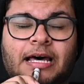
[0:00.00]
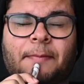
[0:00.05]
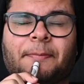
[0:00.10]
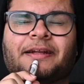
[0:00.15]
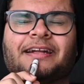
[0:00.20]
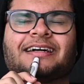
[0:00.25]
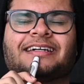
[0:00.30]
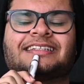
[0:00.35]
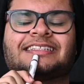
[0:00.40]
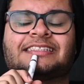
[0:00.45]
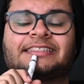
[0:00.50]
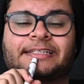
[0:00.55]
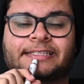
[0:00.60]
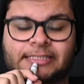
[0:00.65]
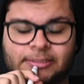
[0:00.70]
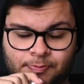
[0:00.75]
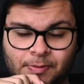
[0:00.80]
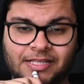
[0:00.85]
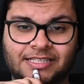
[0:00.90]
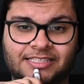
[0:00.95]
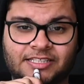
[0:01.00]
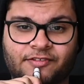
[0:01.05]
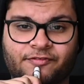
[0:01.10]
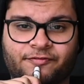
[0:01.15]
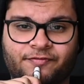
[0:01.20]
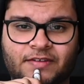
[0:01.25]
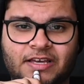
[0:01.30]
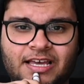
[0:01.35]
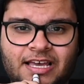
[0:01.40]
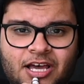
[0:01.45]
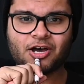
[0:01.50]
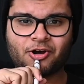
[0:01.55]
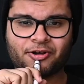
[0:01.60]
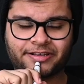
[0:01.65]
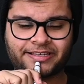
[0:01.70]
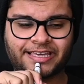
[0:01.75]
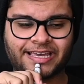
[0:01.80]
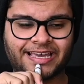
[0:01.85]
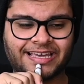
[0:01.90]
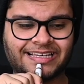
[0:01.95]
Lebanon is expensive.
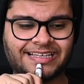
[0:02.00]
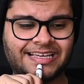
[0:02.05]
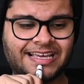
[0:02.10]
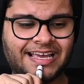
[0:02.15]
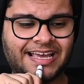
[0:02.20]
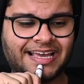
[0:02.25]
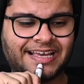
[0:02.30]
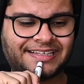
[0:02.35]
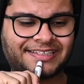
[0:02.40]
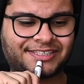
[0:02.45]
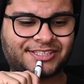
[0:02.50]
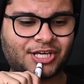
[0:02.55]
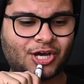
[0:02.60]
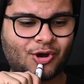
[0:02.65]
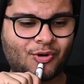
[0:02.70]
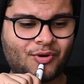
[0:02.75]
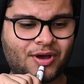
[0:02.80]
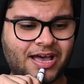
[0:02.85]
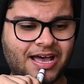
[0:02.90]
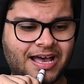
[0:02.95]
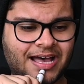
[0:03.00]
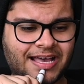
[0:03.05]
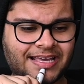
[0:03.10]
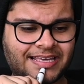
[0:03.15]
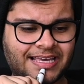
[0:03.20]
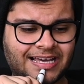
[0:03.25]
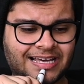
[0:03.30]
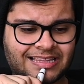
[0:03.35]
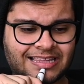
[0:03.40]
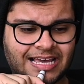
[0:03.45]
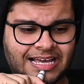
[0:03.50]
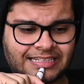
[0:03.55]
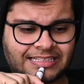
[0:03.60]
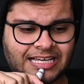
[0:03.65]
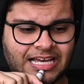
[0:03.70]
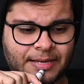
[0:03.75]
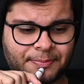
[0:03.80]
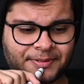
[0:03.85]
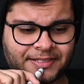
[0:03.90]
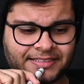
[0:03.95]
Okay, so yeah, that
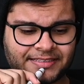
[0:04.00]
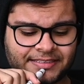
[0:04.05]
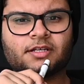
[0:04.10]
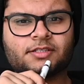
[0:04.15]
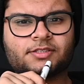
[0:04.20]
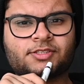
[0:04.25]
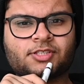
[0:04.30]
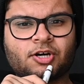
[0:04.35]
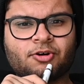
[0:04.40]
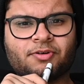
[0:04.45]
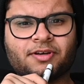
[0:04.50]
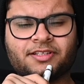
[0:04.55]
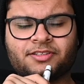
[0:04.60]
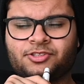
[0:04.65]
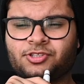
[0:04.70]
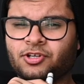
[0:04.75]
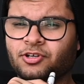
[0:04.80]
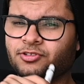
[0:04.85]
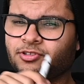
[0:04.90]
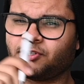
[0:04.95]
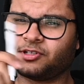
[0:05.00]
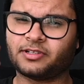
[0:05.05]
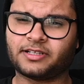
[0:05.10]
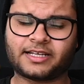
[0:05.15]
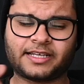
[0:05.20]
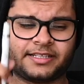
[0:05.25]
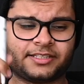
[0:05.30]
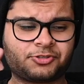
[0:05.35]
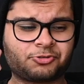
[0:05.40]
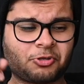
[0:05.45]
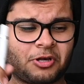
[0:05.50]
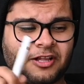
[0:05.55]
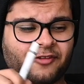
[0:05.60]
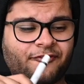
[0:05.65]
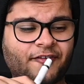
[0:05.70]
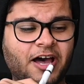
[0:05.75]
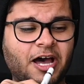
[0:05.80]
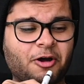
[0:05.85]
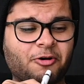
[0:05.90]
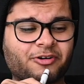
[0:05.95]
happened. So in total, a
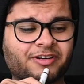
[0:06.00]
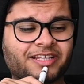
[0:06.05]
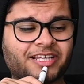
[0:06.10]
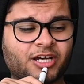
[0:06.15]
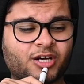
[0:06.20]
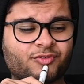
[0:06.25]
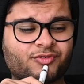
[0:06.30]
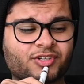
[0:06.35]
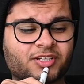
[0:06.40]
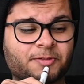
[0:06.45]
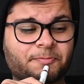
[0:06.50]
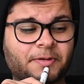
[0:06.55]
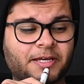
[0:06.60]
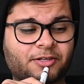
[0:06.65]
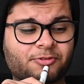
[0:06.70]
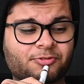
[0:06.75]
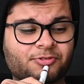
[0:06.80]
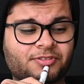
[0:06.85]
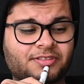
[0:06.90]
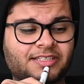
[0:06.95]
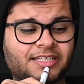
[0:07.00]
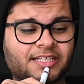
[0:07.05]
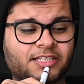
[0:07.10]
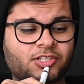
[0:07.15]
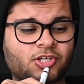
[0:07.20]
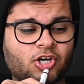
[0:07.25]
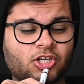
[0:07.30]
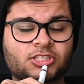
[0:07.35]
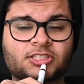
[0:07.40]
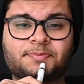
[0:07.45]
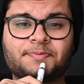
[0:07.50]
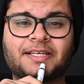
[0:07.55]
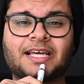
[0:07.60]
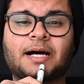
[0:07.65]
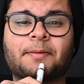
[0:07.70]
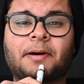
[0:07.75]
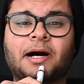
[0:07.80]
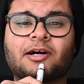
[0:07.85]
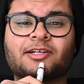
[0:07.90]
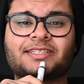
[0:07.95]
12-hour layover in Beirut did cost me
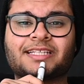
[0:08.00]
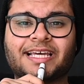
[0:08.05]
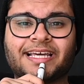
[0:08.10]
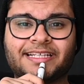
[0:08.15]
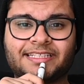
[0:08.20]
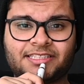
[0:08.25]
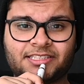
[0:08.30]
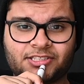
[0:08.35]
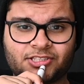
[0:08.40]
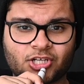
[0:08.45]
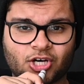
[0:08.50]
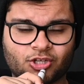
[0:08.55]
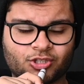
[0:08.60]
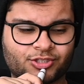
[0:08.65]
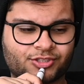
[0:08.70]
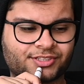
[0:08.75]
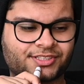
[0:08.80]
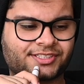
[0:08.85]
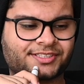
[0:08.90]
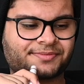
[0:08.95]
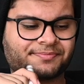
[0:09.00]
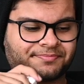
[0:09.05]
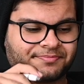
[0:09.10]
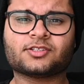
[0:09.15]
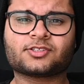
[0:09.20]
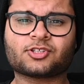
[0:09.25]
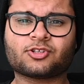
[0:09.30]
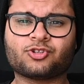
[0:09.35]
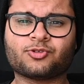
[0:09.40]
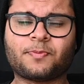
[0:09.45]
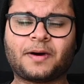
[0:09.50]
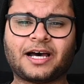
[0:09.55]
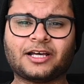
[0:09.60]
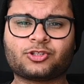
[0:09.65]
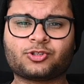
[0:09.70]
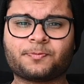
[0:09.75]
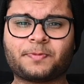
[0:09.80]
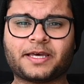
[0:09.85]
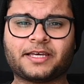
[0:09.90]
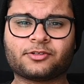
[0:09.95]
about $80. So Dubai
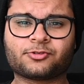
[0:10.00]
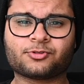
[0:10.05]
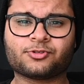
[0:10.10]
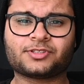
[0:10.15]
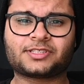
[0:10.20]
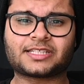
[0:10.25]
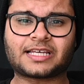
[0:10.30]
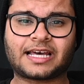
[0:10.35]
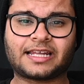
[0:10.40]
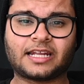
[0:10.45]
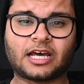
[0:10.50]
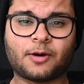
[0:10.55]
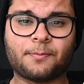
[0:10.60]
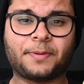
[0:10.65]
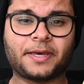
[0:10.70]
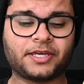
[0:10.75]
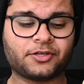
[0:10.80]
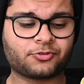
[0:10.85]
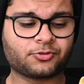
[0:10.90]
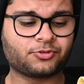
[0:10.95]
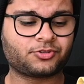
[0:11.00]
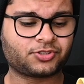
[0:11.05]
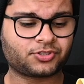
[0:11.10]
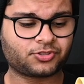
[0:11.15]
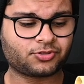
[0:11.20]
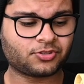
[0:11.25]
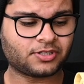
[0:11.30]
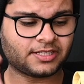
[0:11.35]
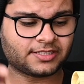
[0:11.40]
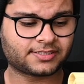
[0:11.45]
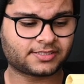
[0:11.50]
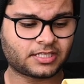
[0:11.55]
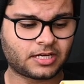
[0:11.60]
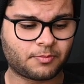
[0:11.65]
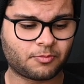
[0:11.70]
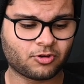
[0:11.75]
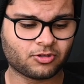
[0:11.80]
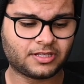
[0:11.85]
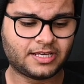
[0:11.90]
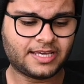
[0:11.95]
to Beirut, and now Beirut to
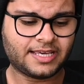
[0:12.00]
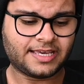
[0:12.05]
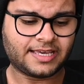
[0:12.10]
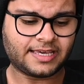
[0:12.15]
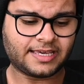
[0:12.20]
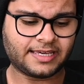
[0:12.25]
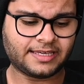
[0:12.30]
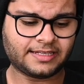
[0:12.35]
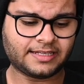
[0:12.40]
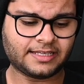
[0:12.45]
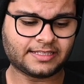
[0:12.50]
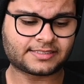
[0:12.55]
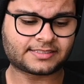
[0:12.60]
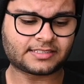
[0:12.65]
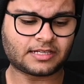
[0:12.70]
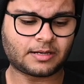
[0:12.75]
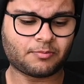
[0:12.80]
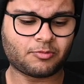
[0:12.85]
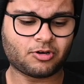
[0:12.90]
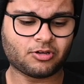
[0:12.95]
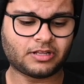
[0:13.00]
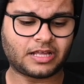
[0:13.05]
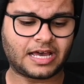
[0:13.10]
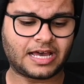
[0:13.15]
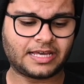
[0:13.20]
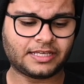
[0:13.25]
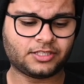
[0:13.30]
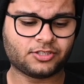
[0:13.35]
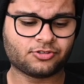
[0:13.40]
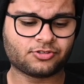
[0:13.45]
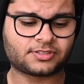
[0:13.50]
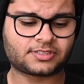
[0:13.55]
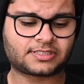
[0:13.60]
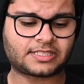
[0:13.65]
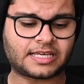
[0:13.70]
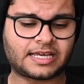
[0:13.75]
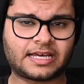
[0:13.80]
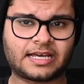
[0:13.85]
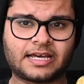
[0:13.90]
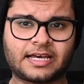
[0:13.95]
Istanbul. In Istanbul, I used
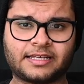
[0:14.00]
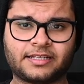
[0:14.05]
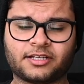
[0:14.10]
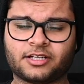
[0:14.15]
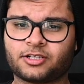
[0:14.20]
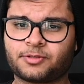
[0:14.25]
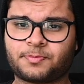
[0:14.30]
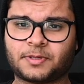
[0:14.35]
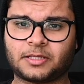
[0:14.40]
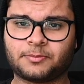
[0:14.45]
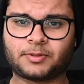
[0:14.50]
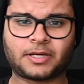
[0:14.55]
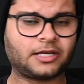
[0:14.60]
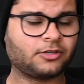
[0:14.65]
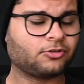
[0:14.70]
an Airbnb.